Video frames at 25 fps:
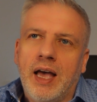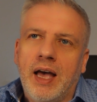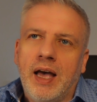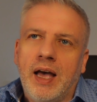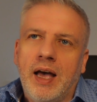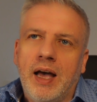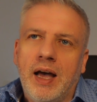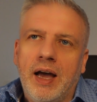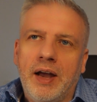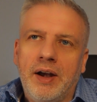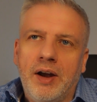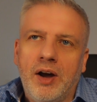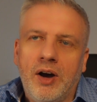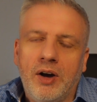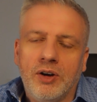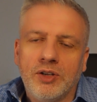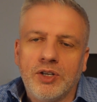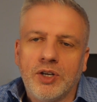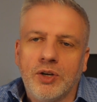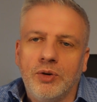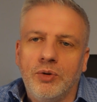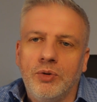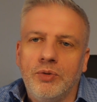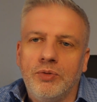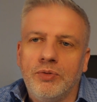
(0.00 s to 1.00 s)
an
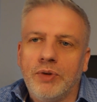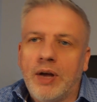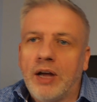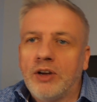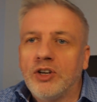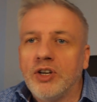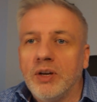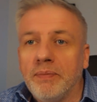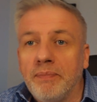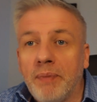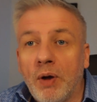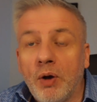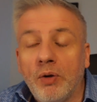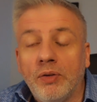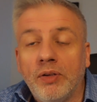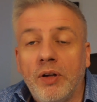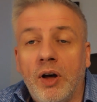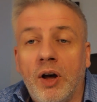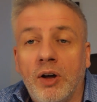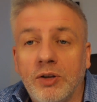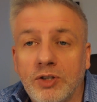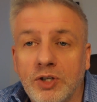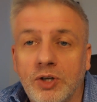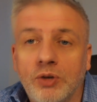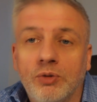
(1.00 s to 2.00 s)
article, actually both
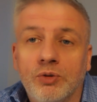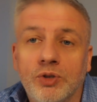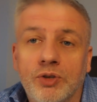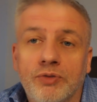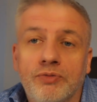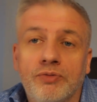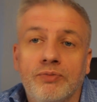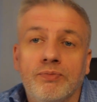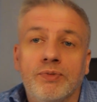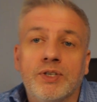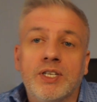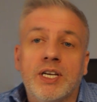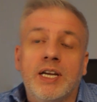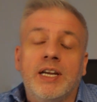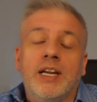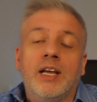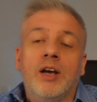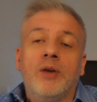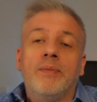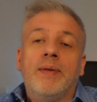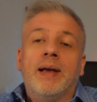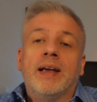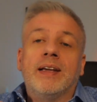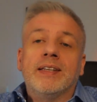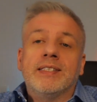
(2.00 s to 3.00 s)
articles are from
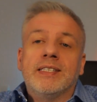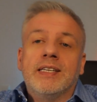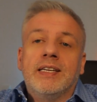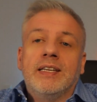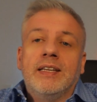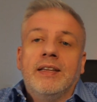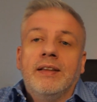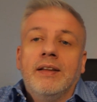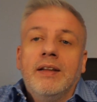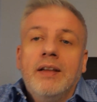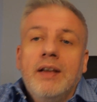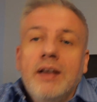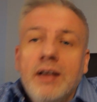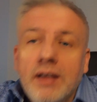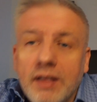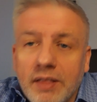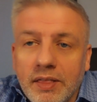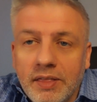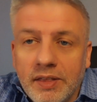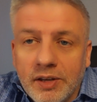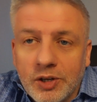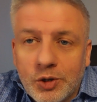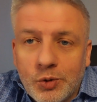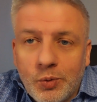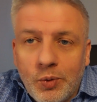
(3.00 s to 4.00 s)
CDO Magazine
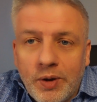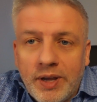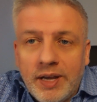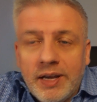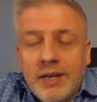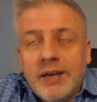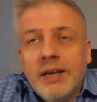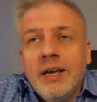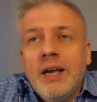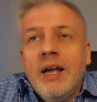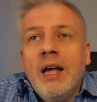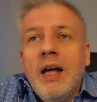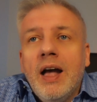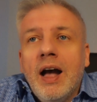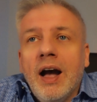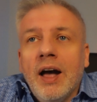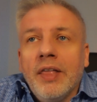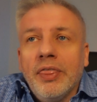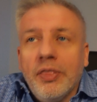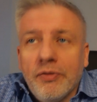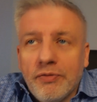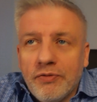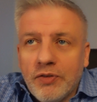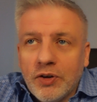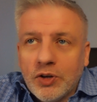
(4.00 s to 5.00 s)
this week.
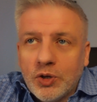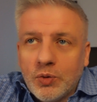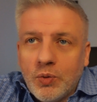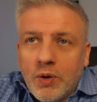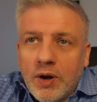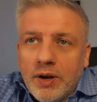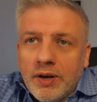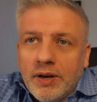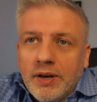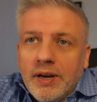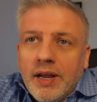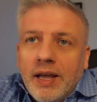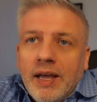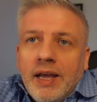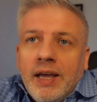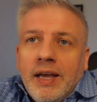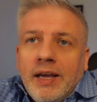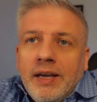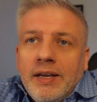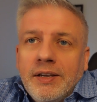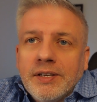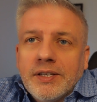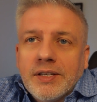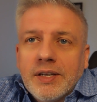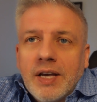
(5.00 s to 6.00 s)
The first one
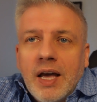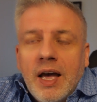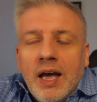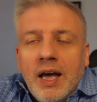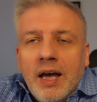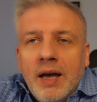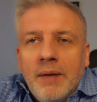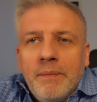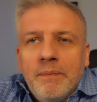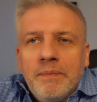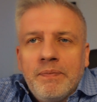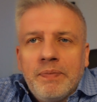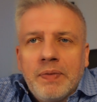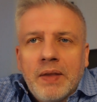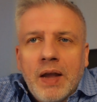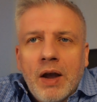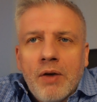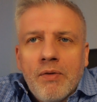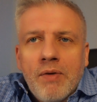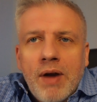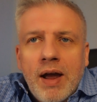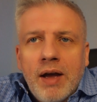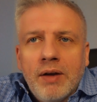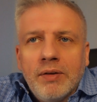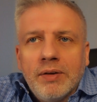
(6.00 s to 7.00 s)
is
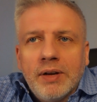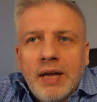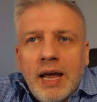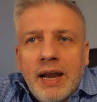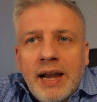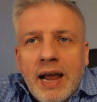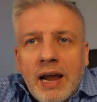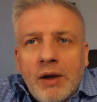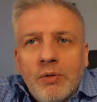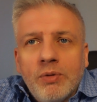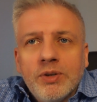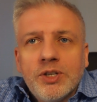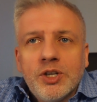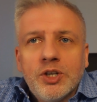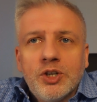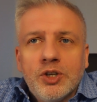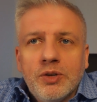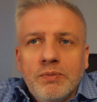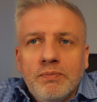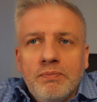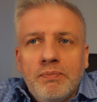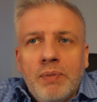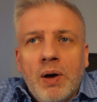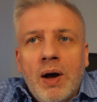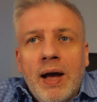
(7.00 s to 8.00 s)
around an
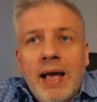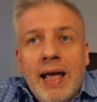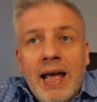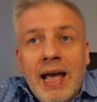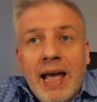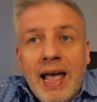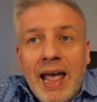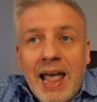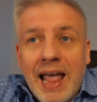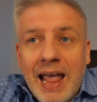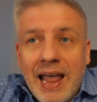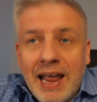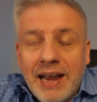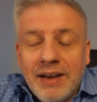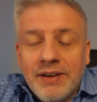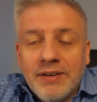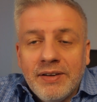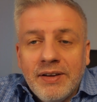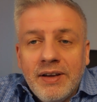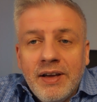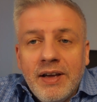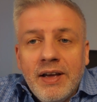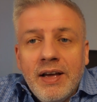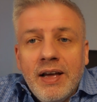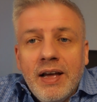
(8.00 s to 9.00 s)
acquisition by
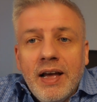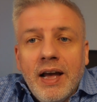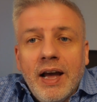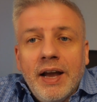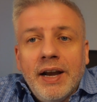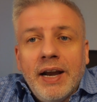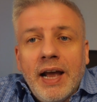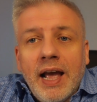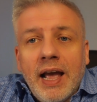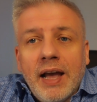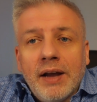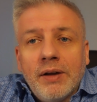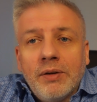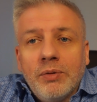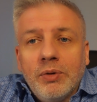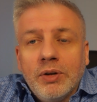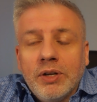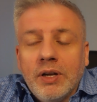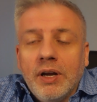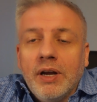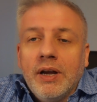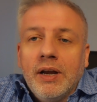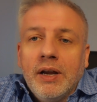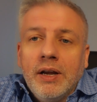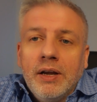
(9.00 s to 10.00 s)
Ahead.
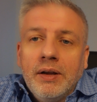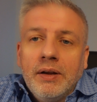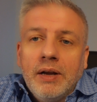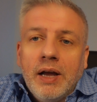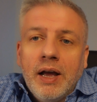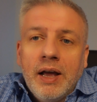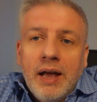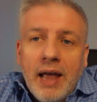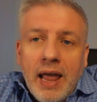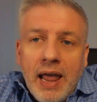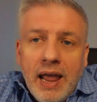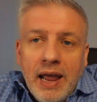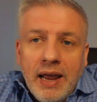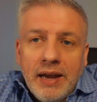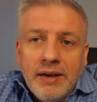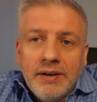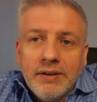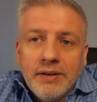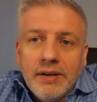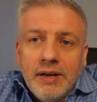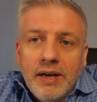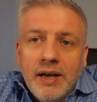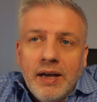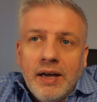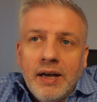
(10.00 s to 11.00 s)

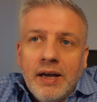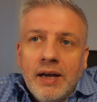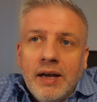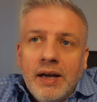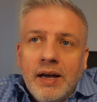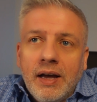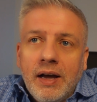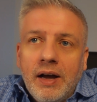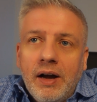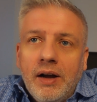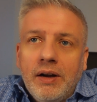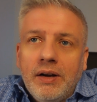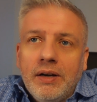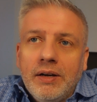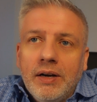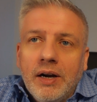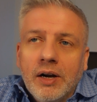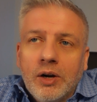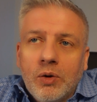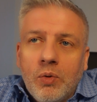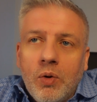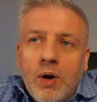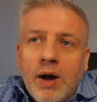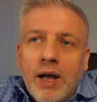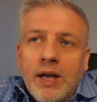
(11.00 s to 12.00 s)
Ahead
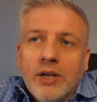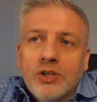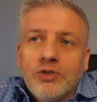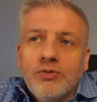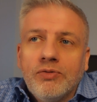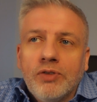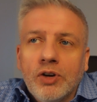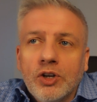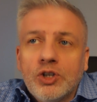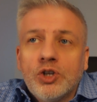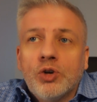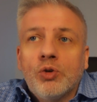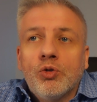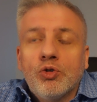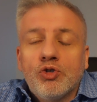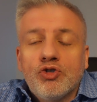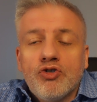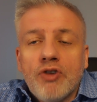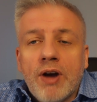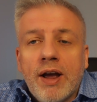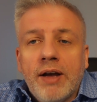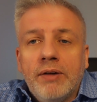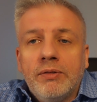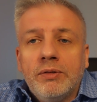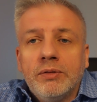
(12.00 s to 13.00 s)
acquires a vertical
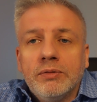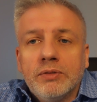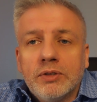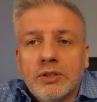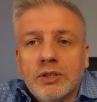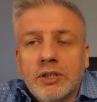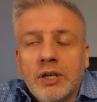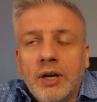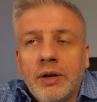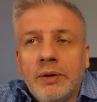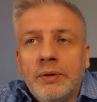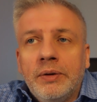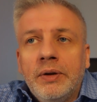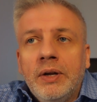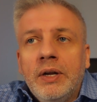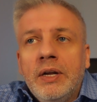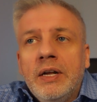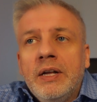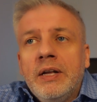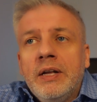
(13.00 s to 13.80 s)
trail. So,